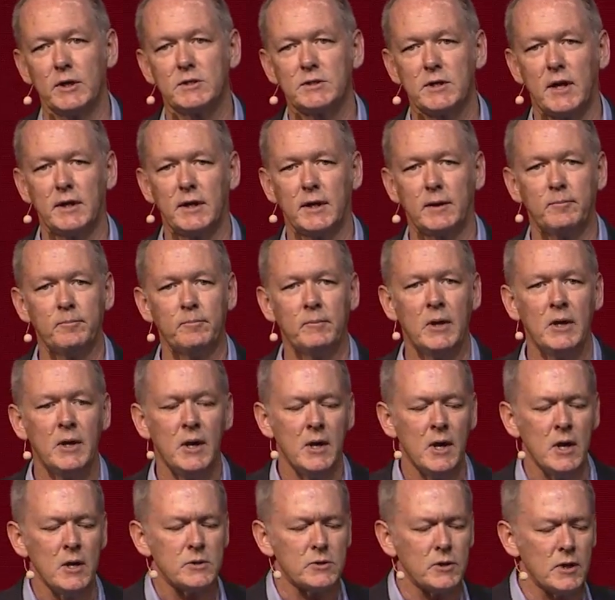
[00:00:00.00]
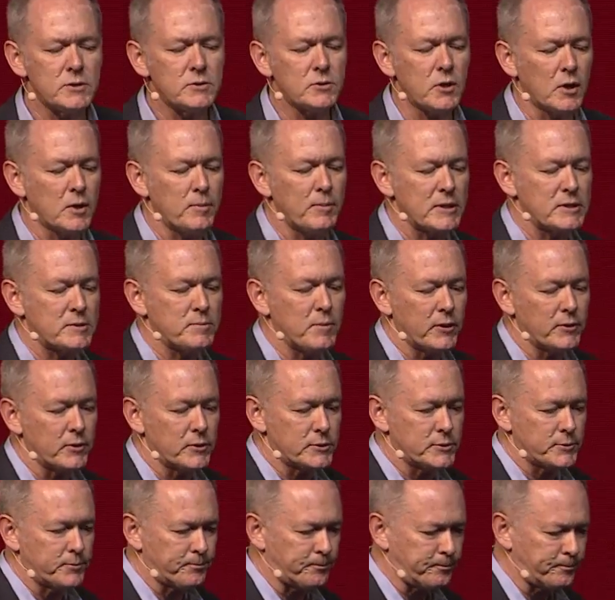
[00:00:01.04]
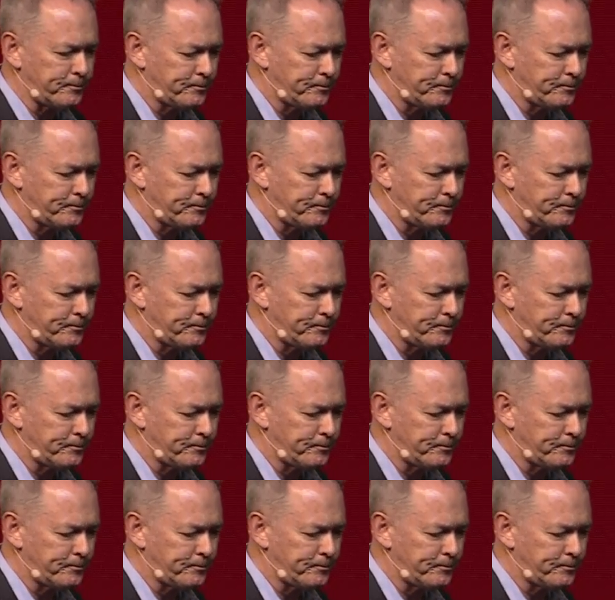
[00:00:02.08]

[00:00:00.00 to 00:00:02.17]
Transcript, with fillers: exciting. So let's talk about some others.